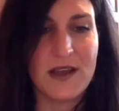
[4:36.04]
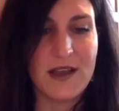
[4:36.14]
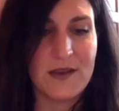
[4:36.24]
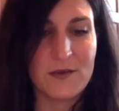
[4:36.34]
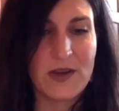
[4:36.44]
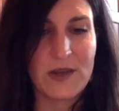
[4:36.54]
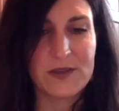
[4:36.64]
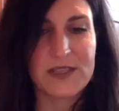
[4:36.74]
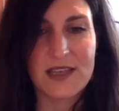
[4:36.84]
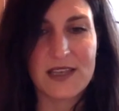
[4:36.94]
when I was
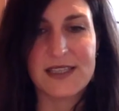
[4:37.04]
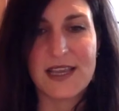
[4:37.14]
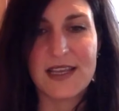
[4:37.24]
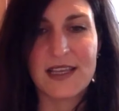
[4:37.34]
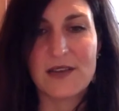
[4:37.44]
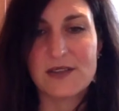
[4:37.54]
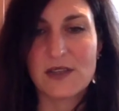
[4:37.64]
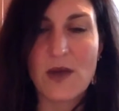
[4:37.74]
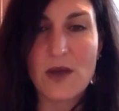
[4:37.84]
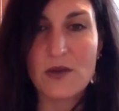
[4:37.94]
kind of designing it, I was like,
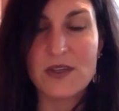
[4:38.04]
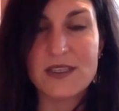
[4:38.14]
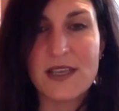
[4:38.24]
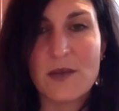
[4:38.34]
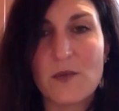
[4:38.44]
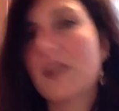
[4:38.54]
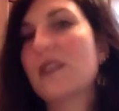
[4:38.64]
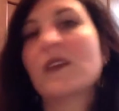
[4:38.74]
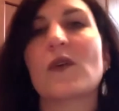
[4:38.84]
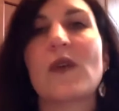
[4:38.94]
wow, you can take them with
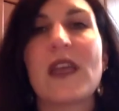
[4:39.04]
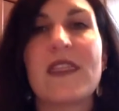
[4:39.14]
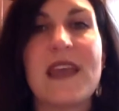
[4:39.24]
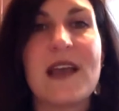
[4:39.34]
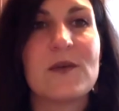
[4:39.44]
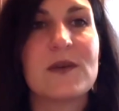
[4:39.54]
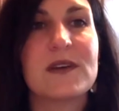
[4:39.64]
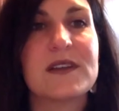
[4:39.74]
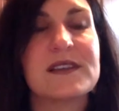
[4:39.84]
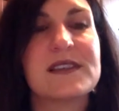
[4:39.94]
you. And that
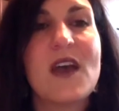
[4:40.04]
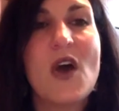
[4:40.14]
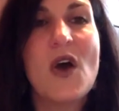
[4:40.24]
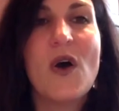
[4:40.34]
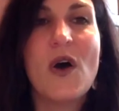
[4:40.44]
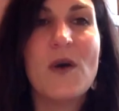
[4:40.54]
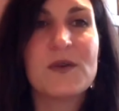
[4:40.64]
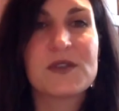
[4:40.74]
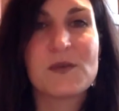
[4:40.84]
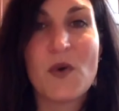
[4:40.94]
was
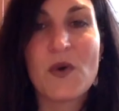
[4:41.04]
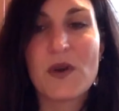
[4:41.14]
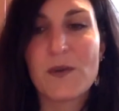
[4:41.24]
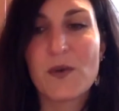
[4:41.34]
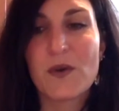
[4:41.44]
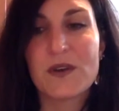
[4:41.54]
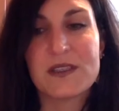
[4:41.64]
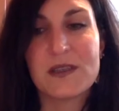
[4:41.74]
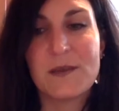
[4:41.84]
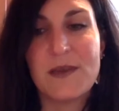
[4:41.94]
almost more important
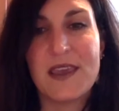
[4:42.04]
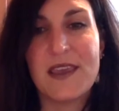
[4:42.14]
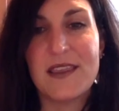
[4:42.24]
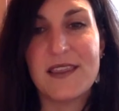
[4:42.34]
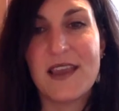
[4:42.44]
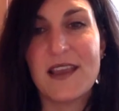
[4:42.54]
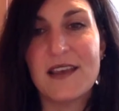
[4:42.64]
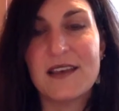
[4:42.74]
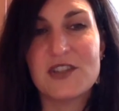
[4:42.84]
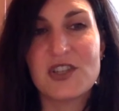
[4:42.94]
to me
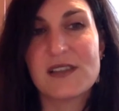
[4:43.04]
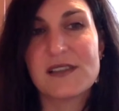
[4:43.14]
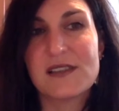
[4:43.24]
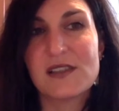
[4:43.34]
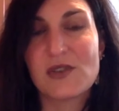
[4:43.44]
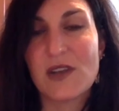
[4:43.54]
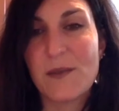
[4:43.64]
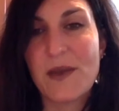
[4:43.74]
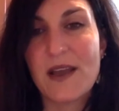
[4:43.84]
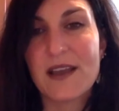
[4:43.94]
than just the straight up
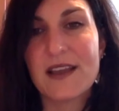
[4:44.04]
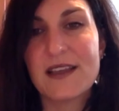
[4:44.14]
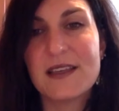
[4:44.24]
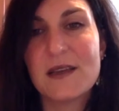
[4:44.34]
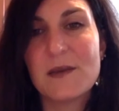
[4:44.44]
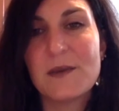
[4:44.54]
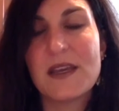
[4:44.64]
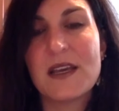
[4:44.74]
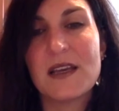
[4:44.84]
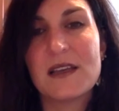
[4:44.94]
pocket idea,
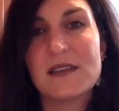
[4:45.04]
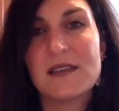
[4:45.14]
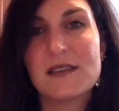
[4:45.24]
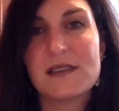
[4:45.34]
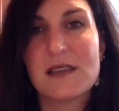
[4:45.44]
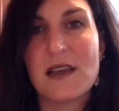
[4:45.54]
because